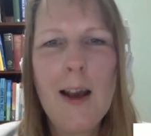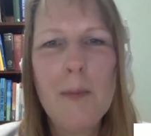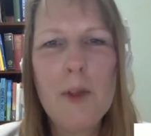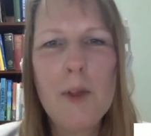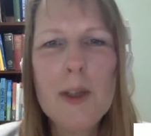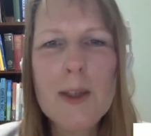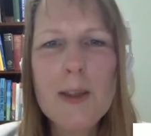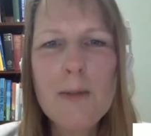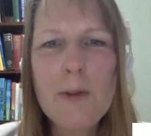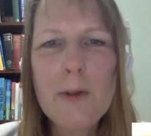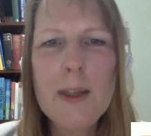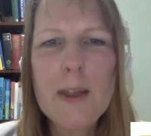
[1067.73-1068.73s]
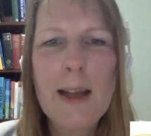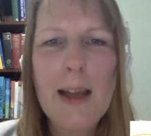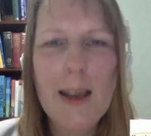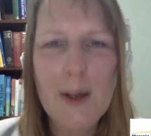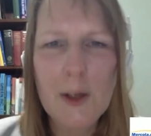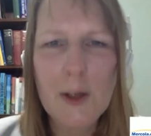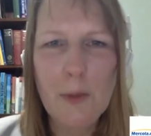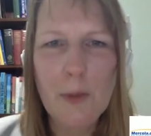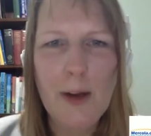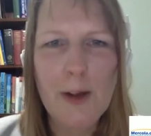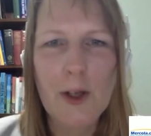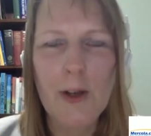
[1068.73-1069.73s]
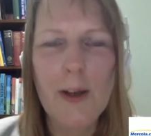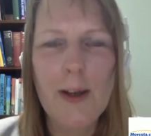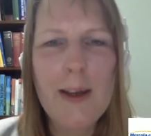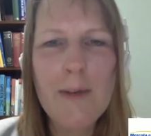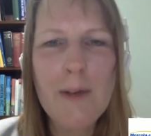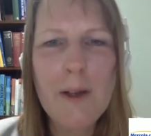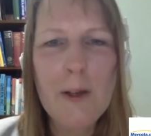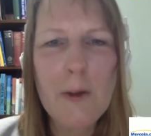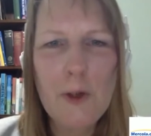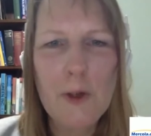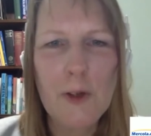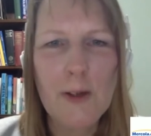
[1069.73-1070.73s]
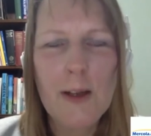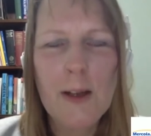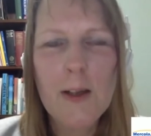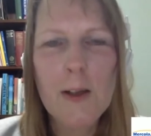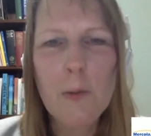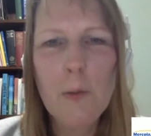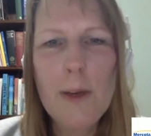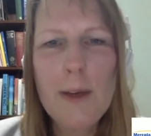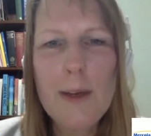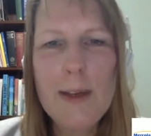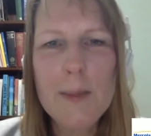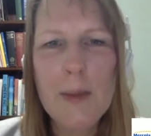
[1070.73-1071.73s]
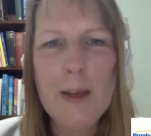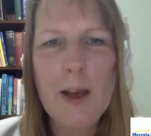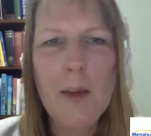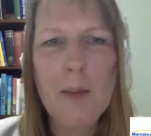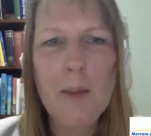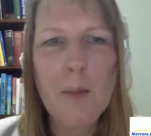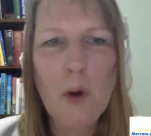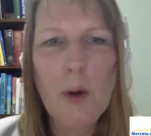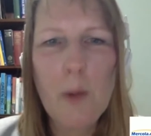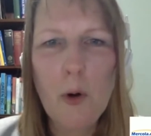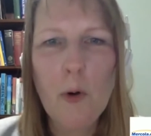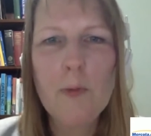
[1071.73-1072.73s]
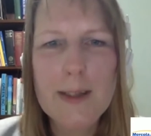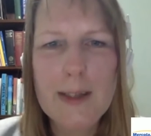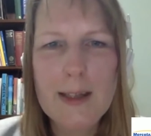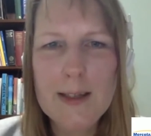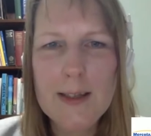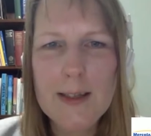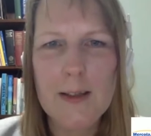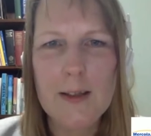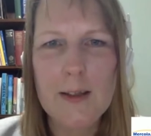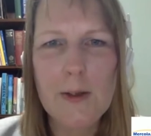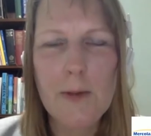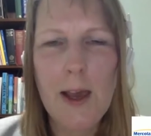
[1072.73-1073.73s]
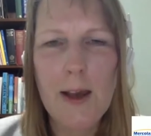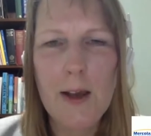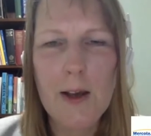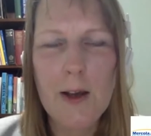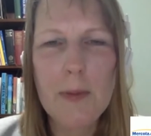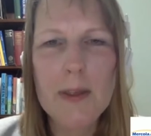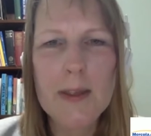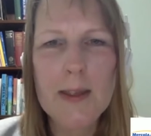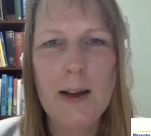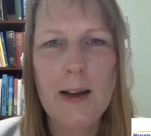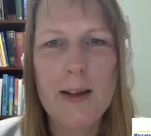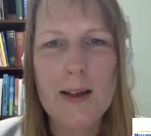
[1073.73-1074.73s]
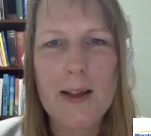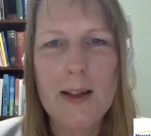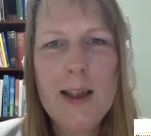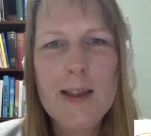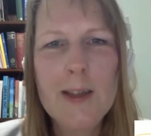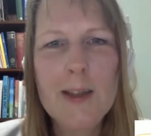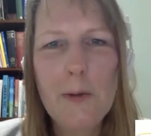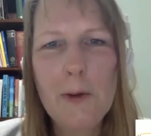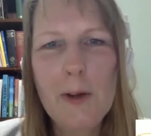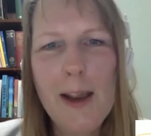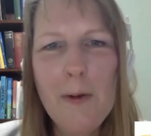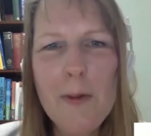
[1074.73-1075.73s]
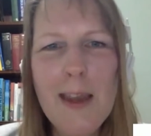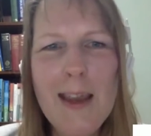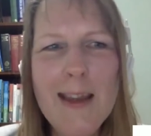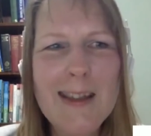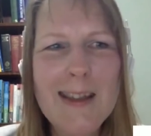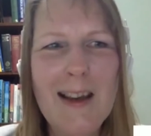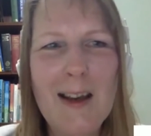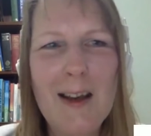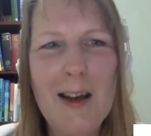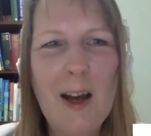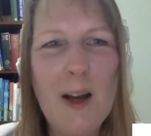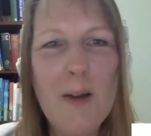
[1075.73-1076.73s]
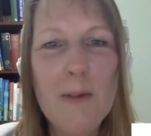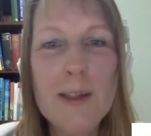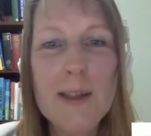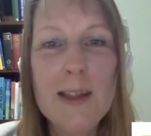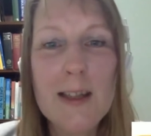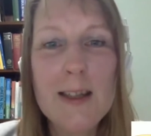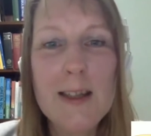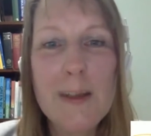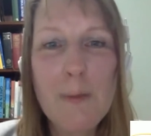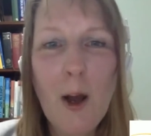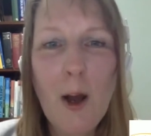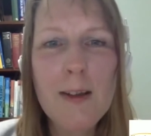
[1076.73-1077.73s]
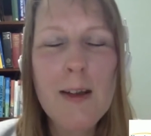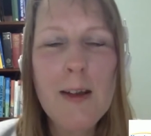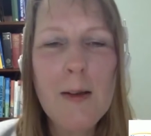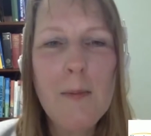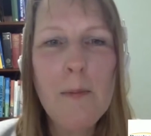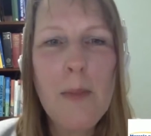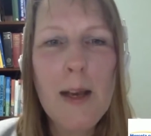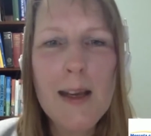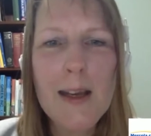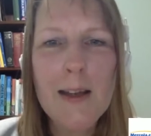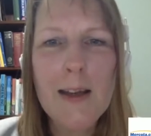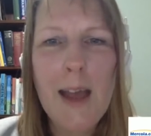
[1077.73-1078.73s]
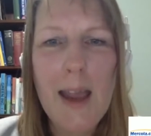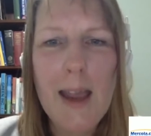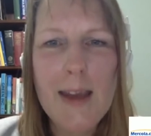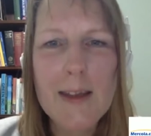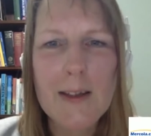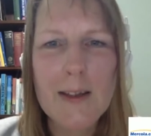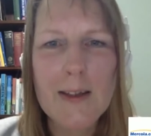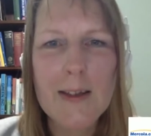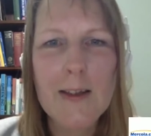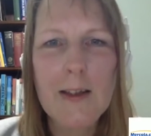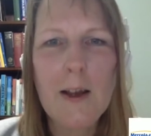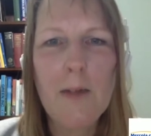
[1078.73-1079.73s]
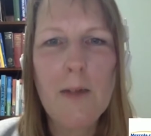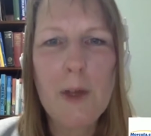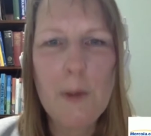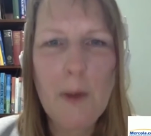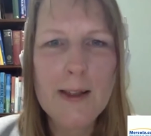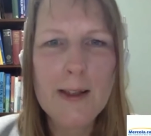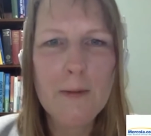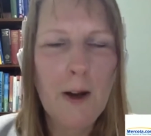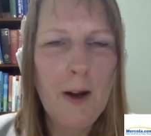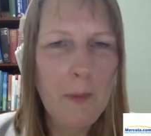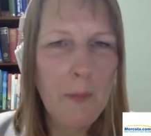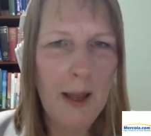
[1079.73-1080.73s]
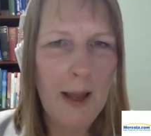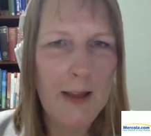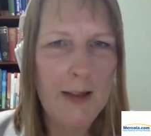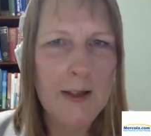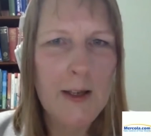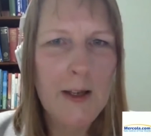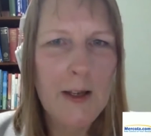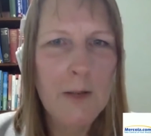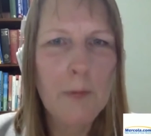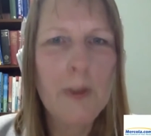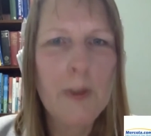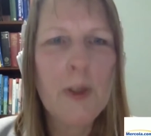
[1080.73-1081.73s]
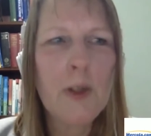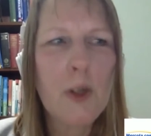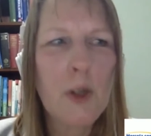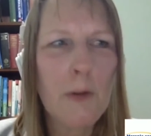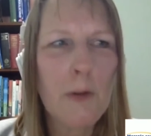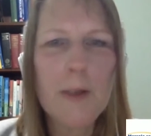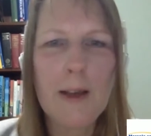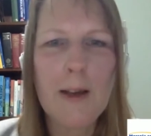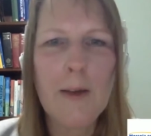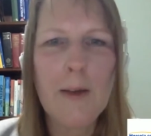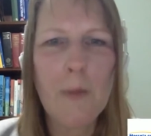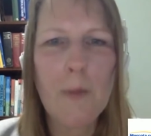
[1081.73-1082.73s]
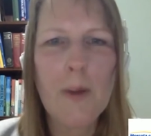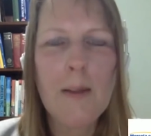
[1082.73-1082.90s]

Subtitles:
just through selection pressure, evolution, the weeds become more and more resistant to that herbicide. So now there's over 61 million acres of US farmland which is choked up with